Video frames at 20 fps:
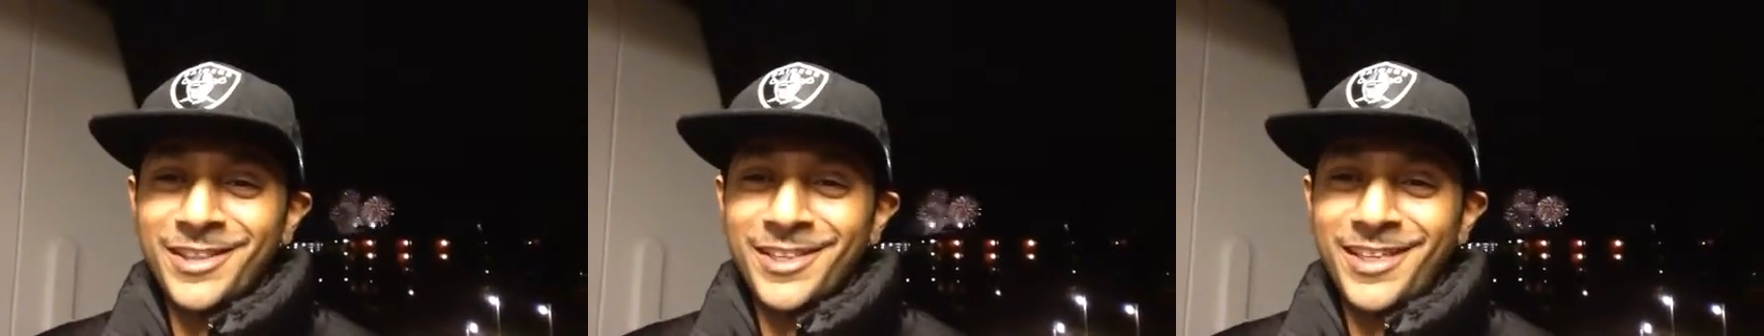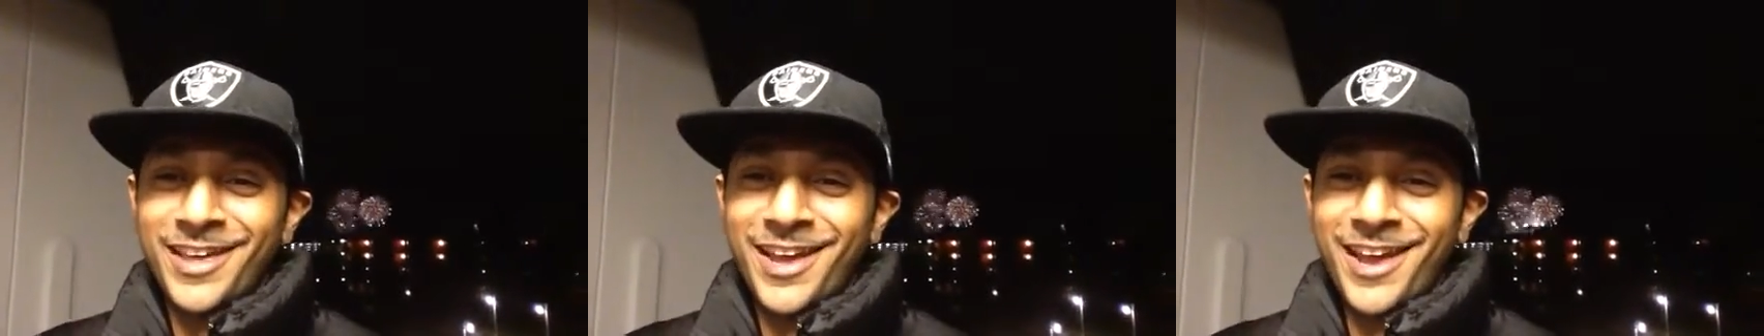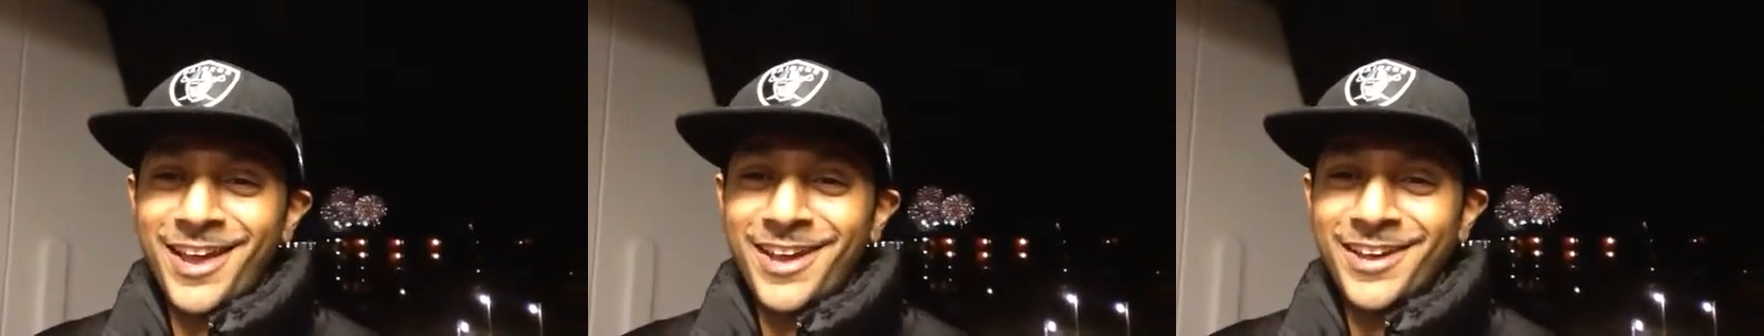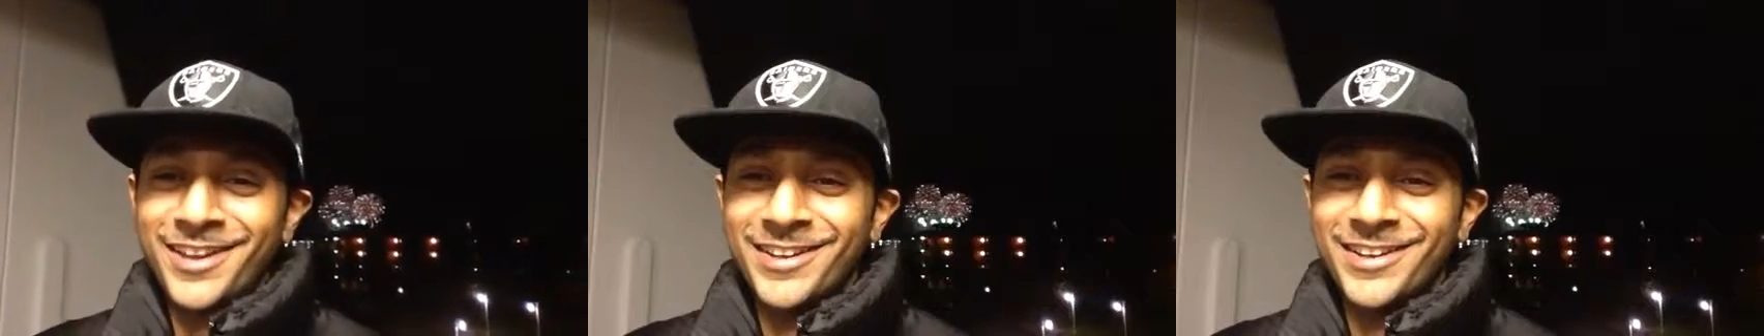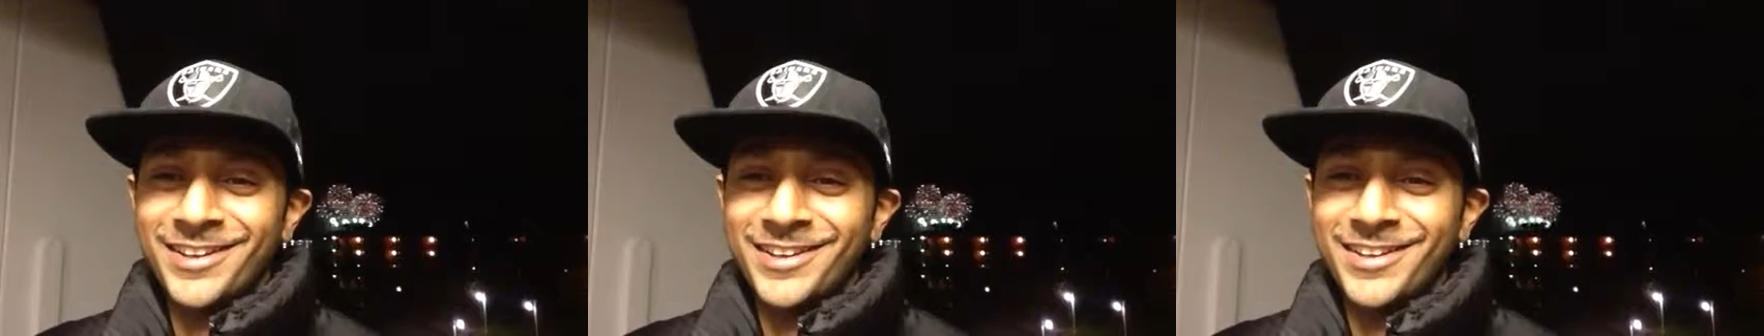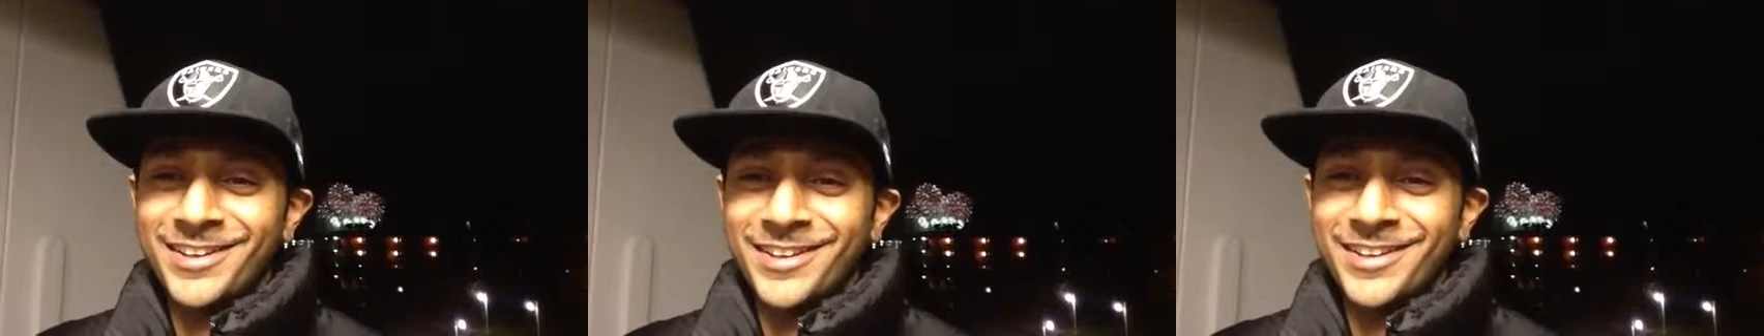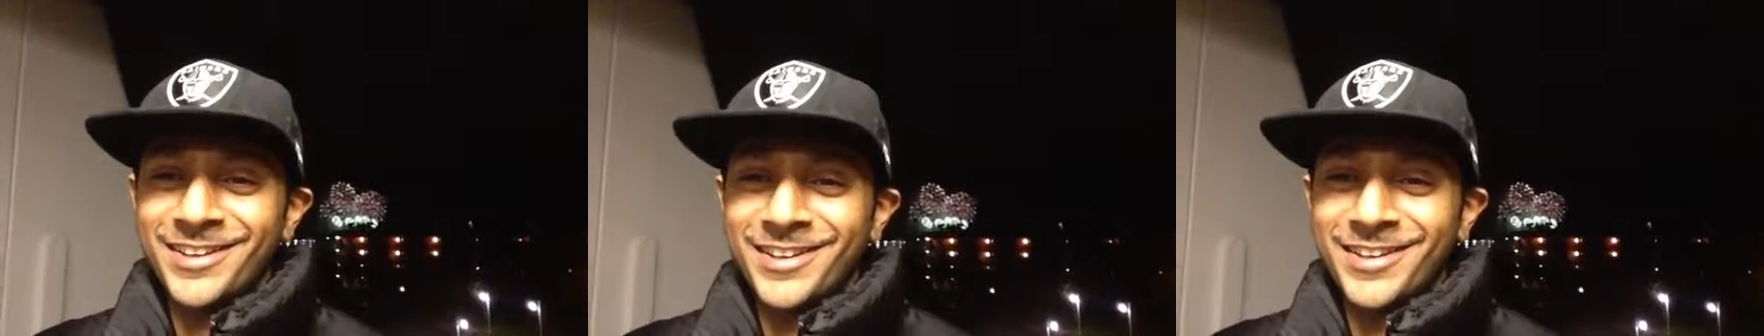that.
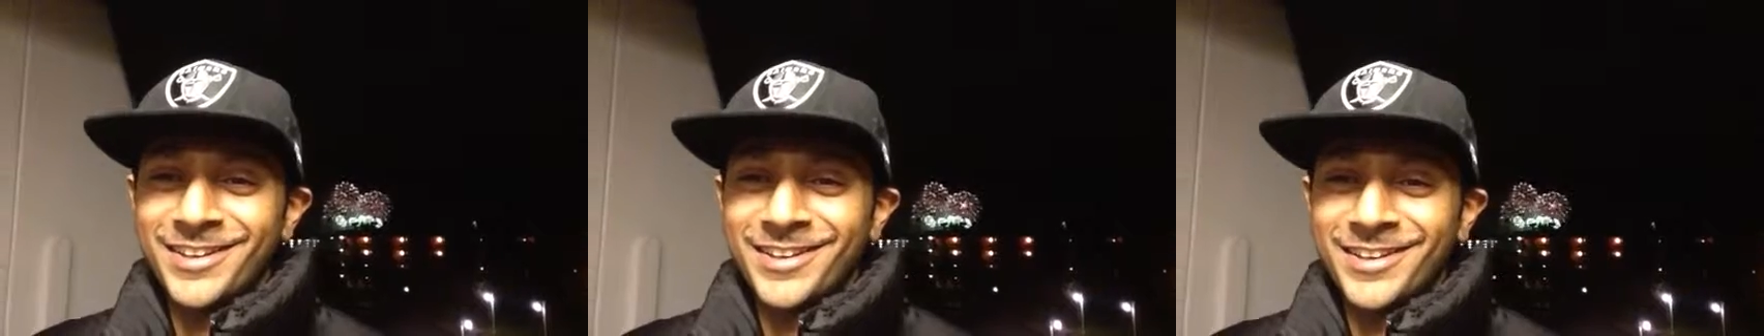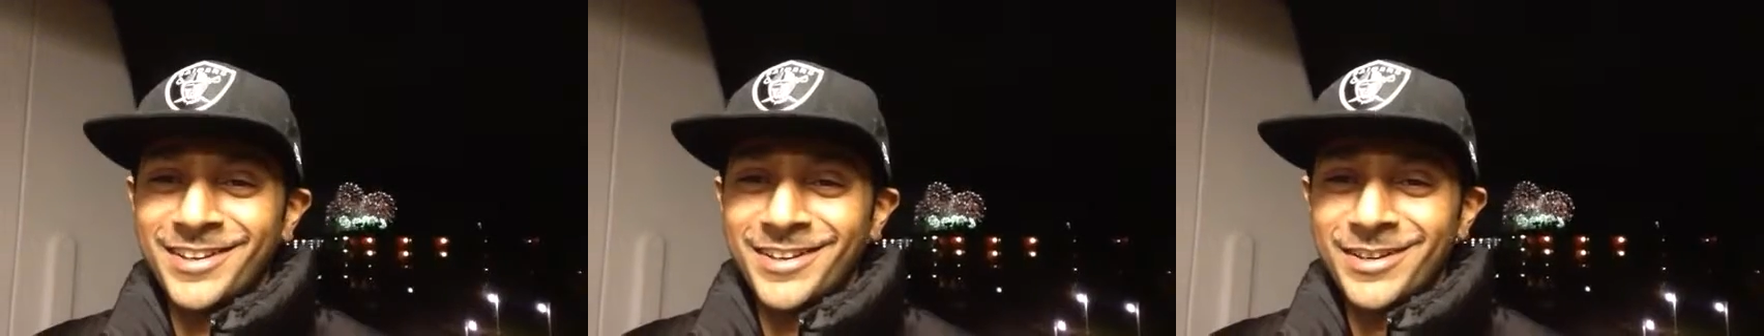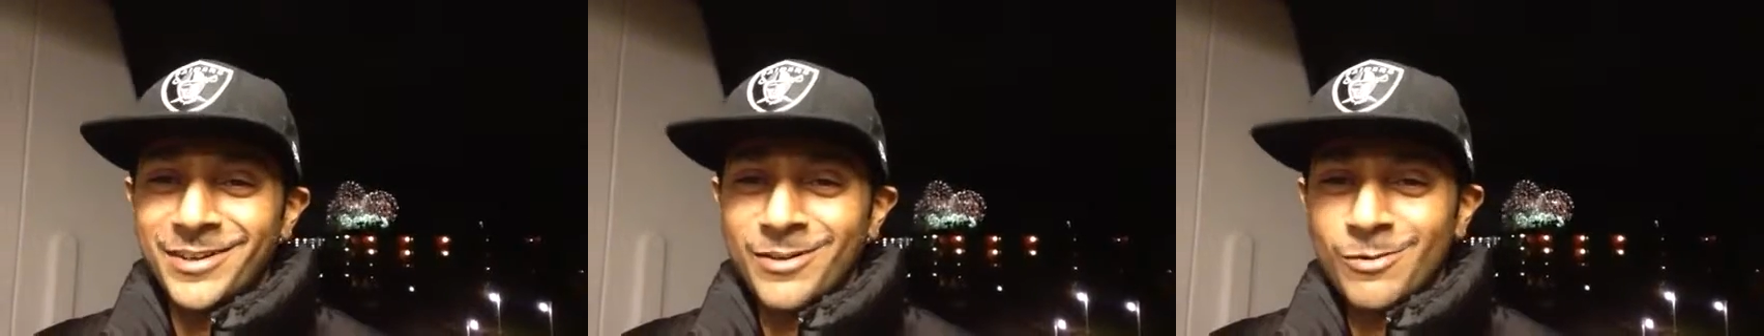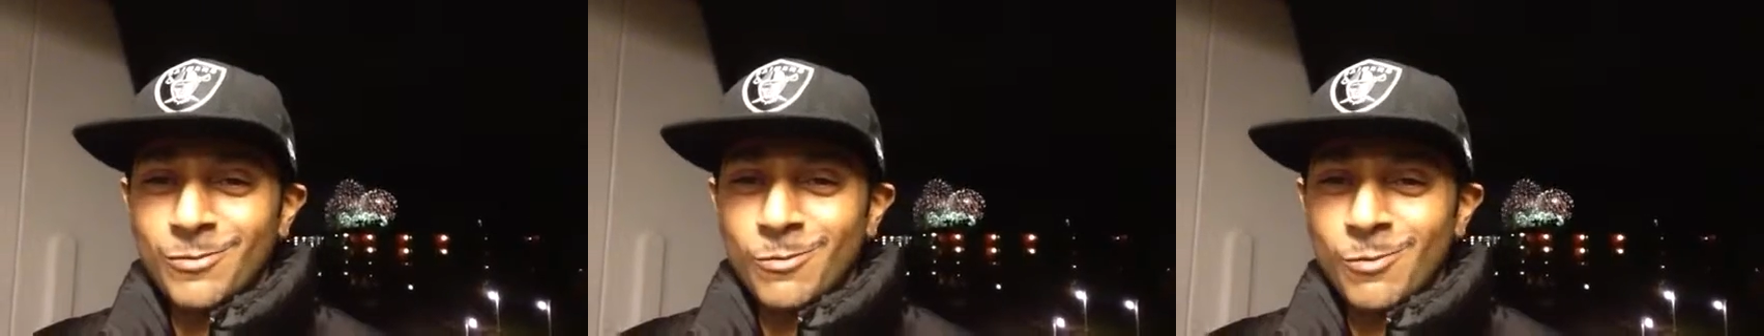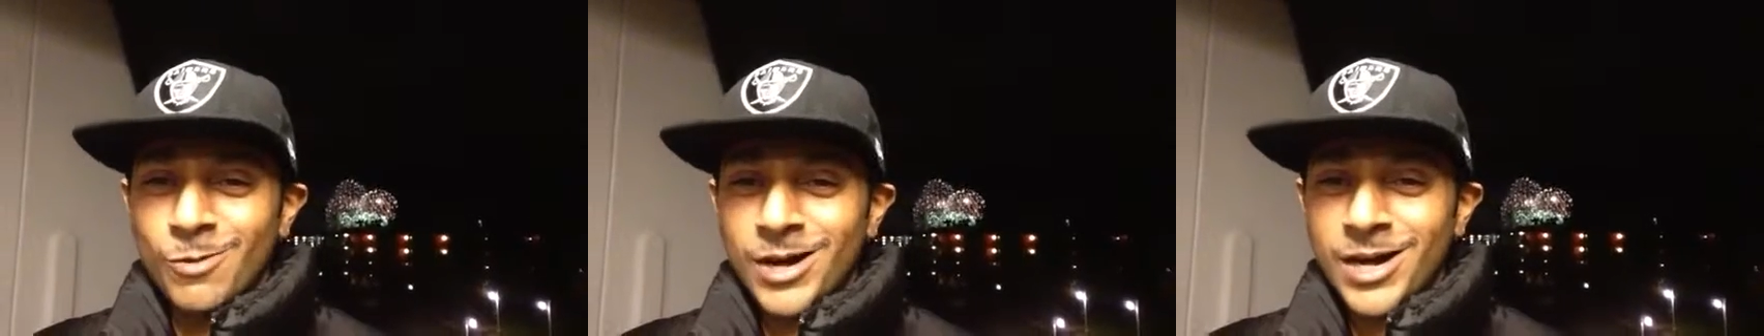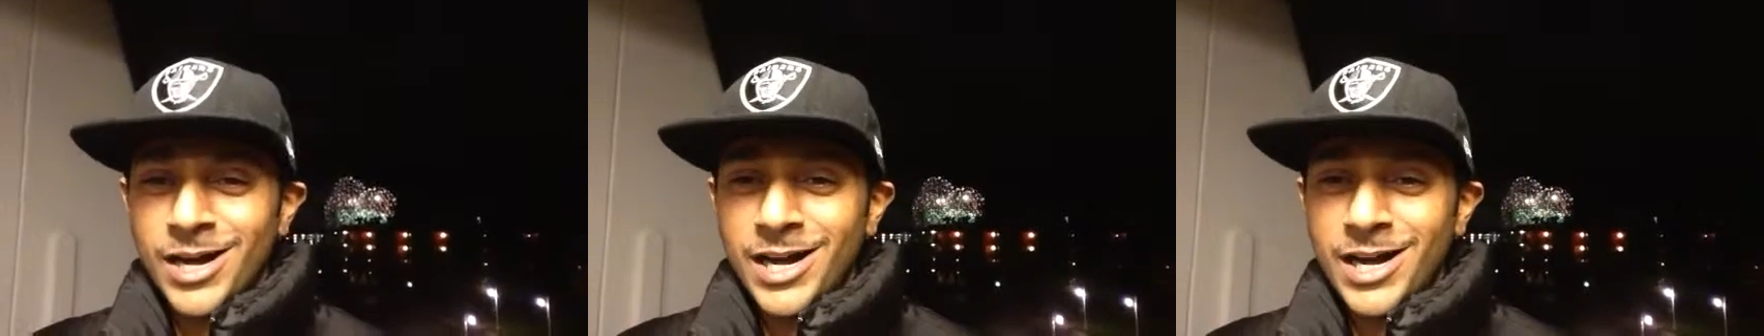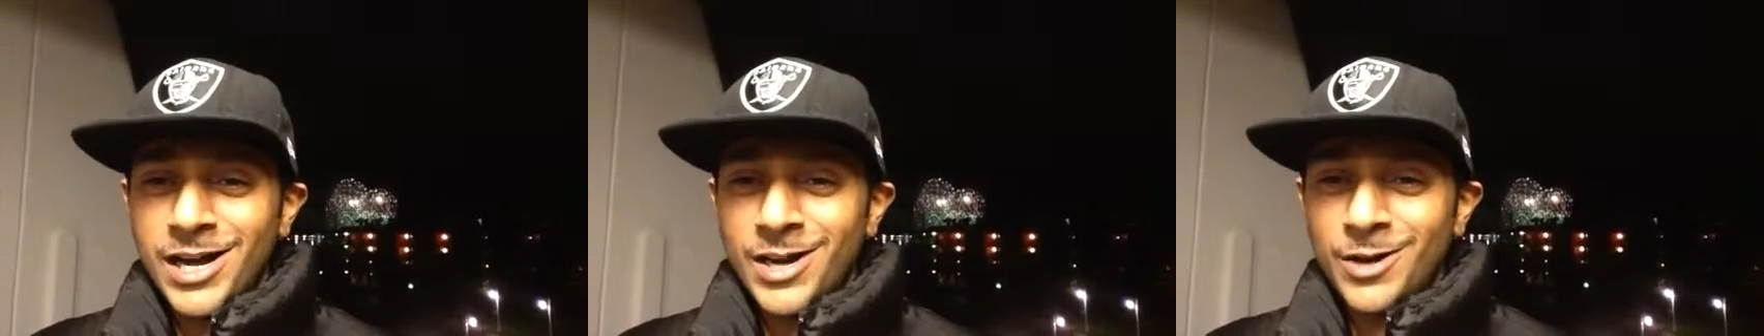
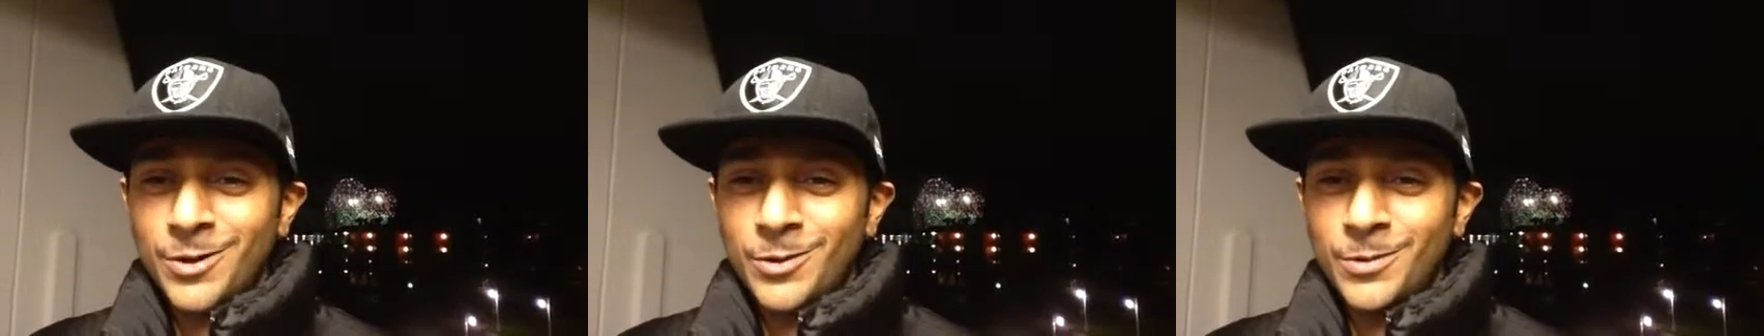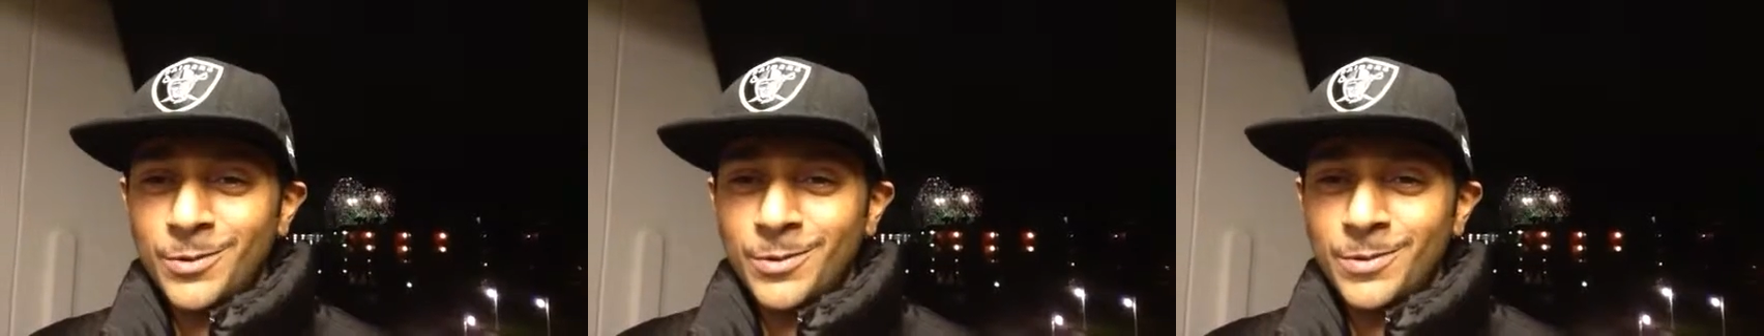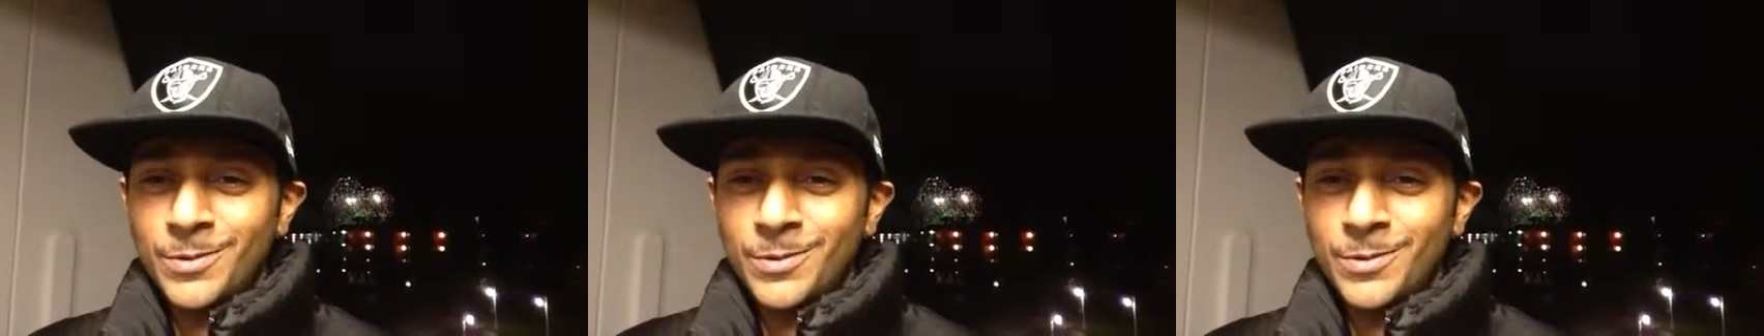Wow.